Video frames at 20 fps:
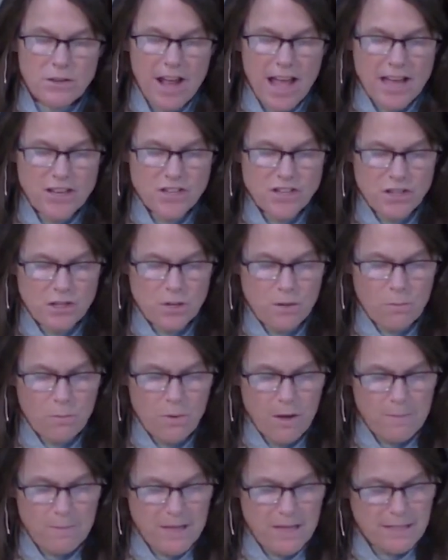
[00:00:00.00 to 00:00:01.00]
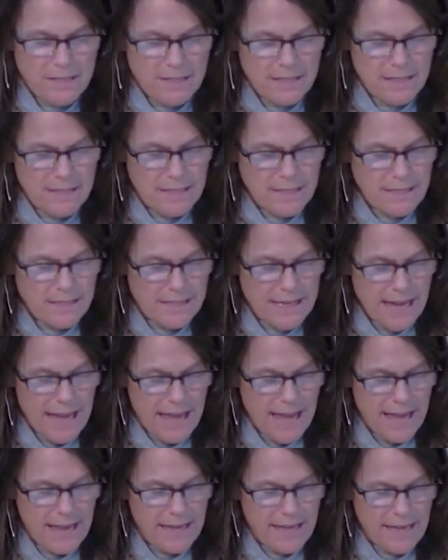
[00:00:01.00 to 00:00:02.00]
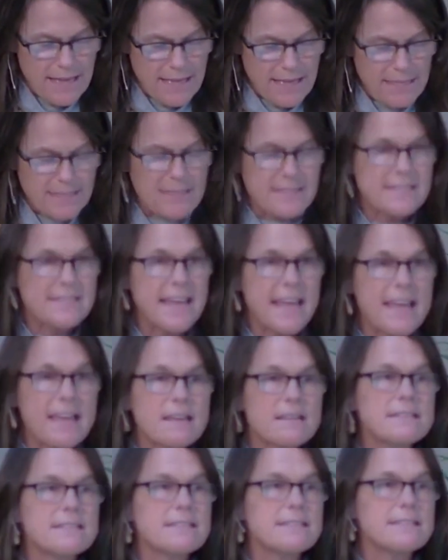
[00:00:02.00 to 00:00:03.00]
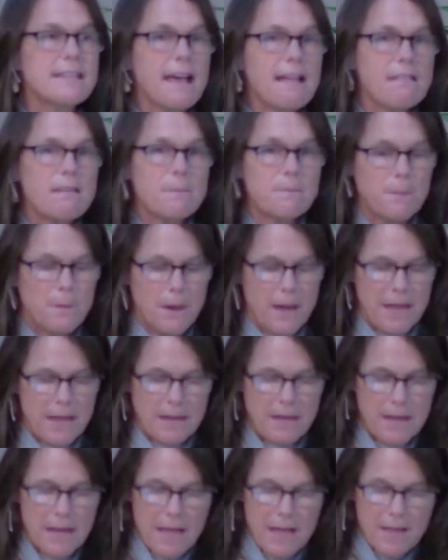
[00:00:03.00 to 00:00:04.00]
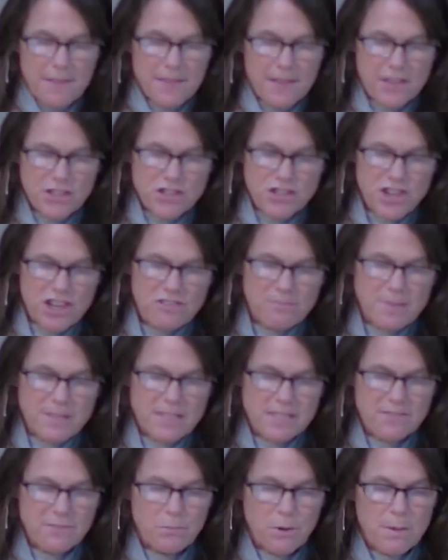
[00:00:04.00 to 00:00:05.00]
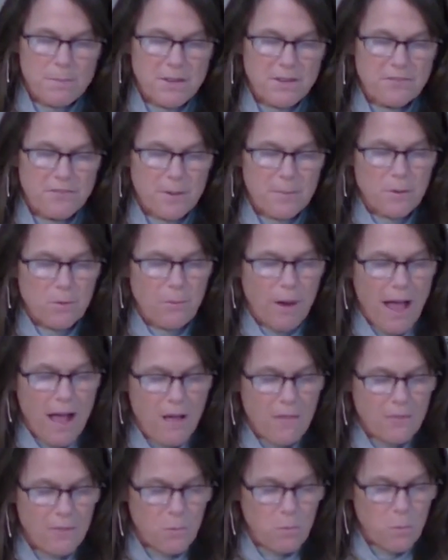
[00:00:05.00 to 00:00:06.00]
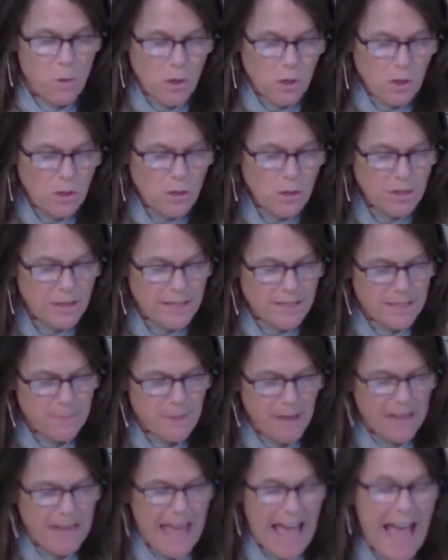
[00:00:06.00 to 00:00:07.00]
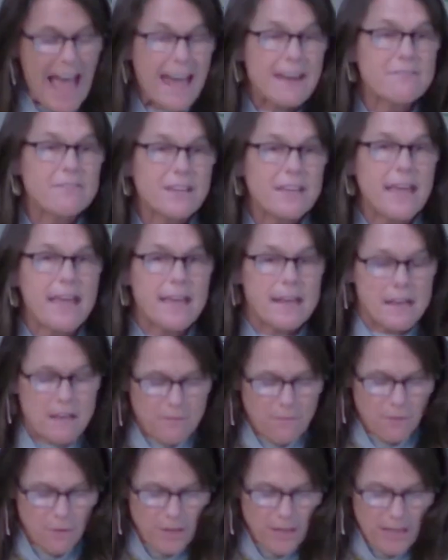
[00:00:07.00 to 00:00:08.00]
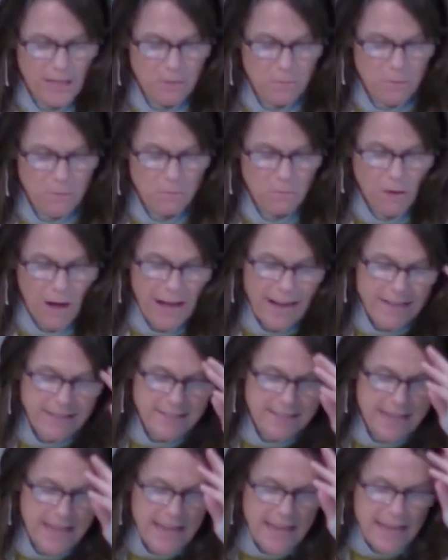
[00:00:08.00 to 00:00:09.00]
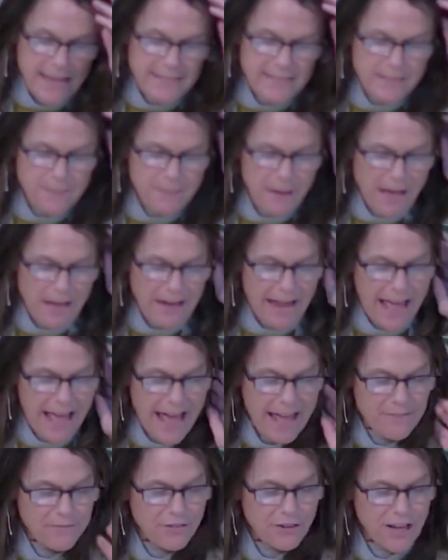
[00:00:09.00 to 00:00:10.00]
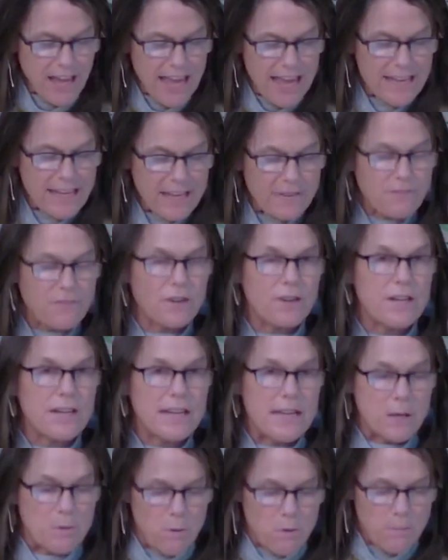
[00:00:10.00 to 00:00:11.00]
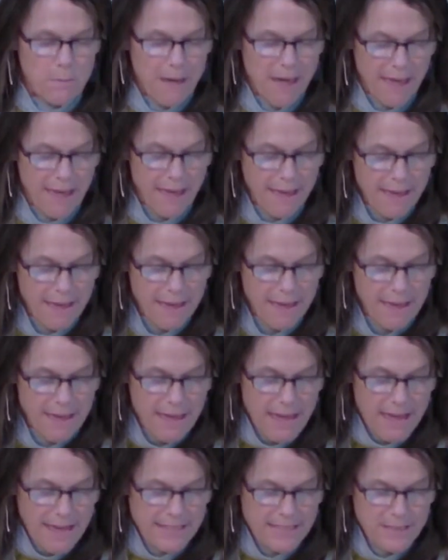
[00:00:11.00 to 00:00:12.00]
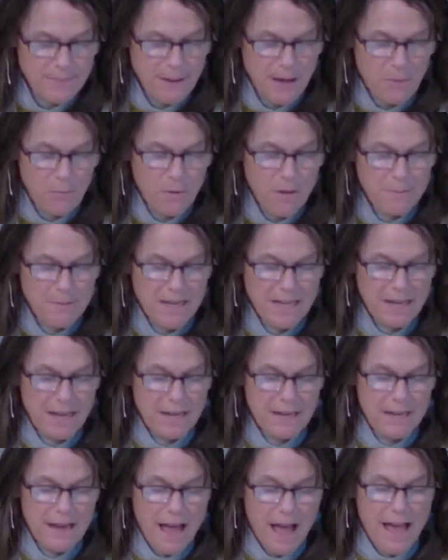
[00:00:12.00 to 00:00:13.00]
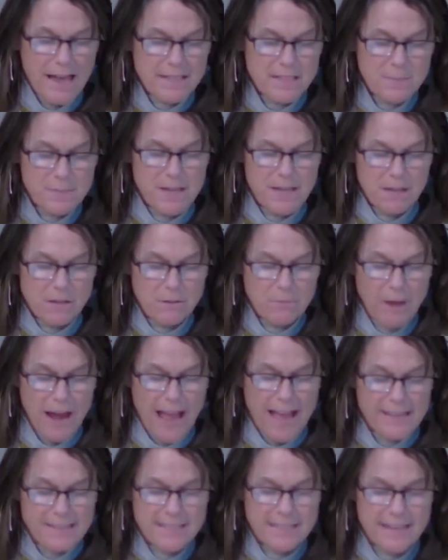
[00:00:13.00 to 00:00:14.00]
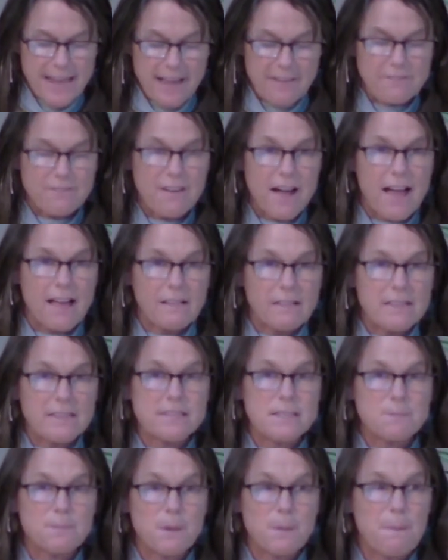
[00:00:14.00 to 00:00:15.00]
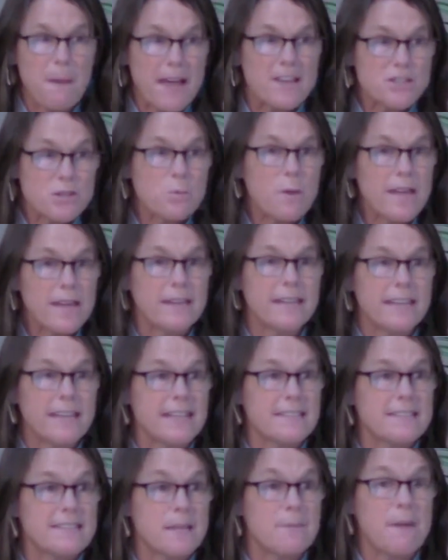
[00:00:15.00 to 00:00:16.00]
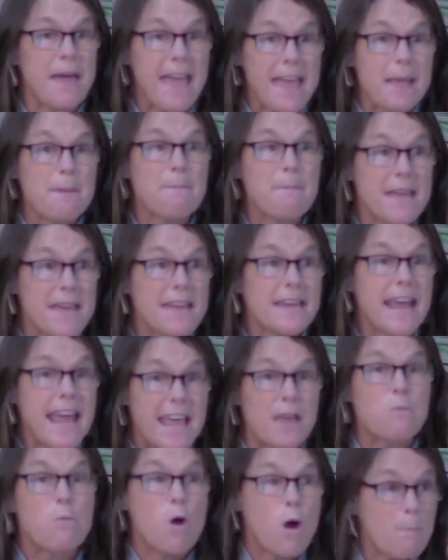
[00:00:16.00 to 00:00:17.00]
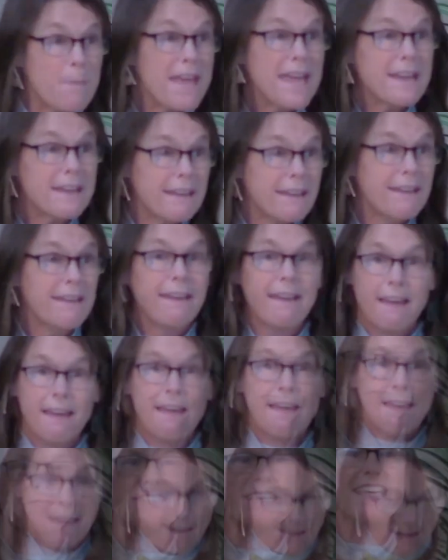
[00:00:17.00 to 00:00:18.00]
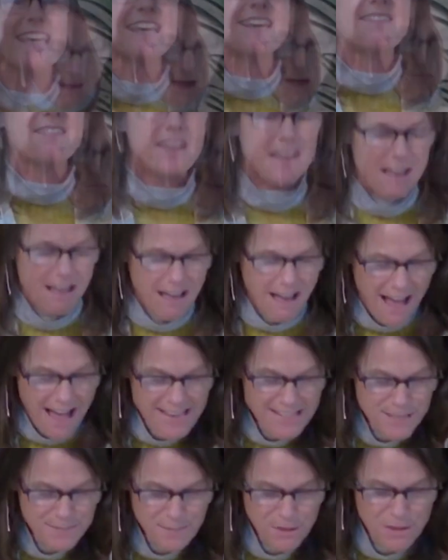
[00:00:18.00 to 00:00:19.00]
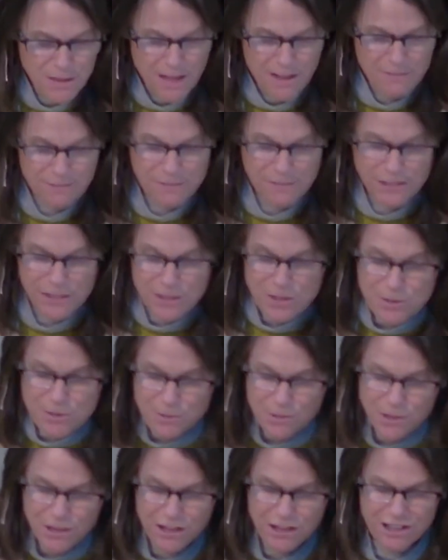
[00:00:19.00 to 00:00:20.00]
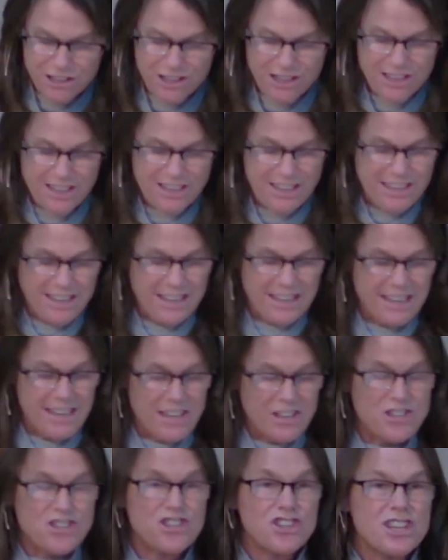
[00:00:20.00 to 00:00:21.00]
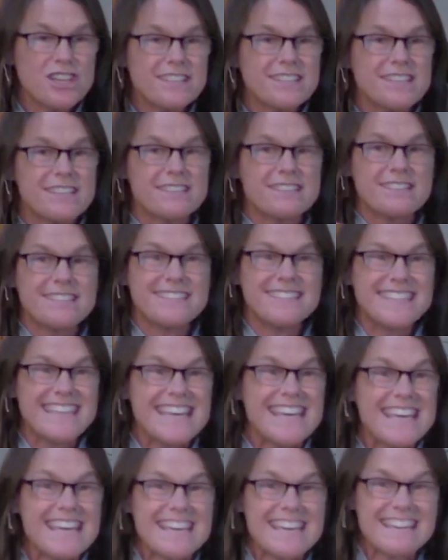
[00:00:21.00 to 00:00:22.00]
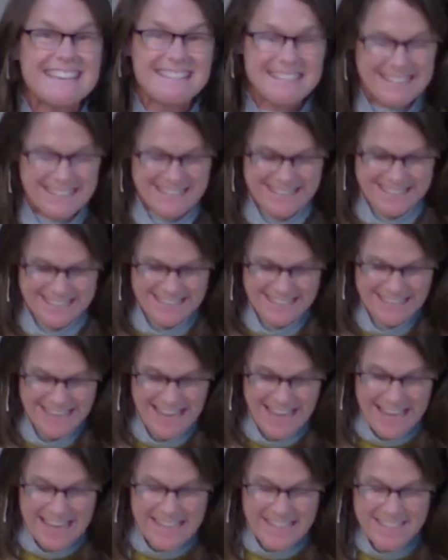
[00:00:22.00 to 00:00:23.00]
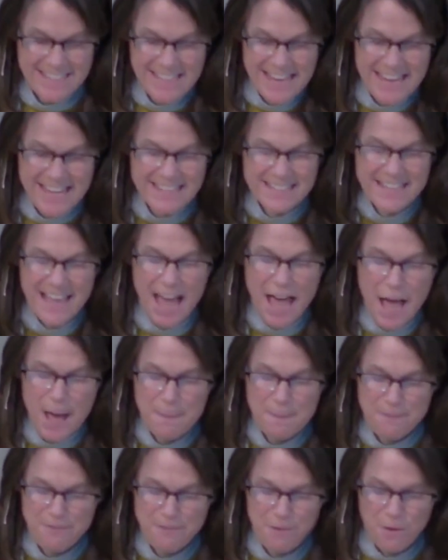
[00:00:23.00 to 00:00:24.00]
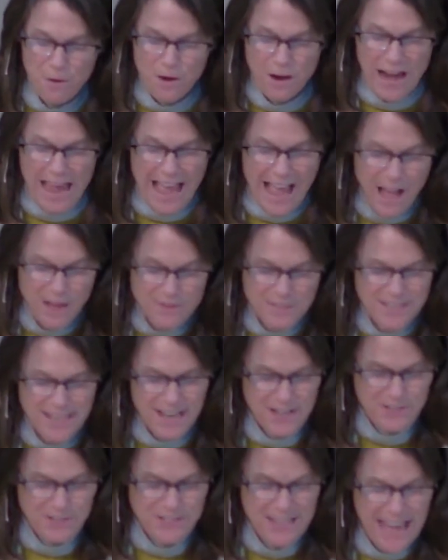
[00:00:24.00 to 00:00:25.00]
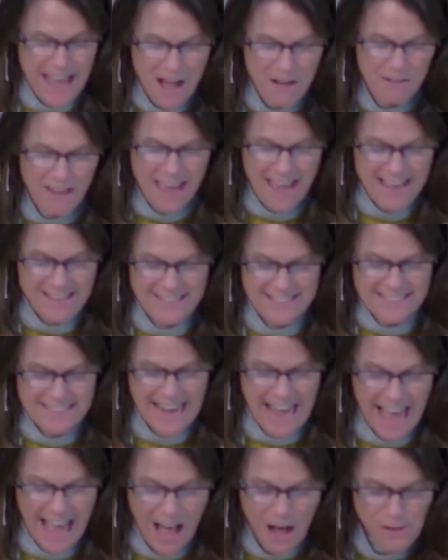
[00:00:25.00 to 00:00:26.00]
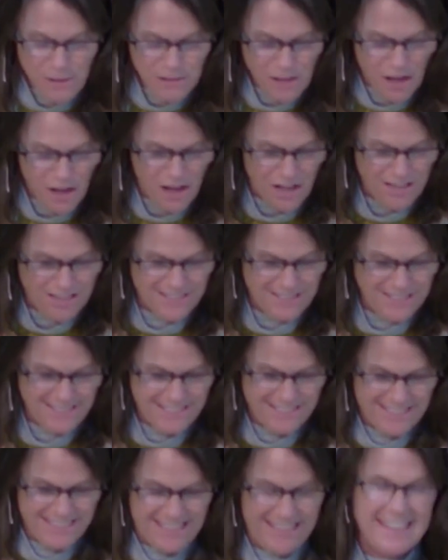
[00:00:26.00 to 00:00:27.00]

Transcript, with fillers: International Women's Day. It's a day to celebrate the achievements of women from around the world. It's about advocating for equal rights. It's about advocating for equal pay. It's about women not to be harassed and have violence perpetuated against them. Amen. A woman. See, in the Gospel of Luke, Jesus sees he stands up for outsiders, outcasts, and outlaws.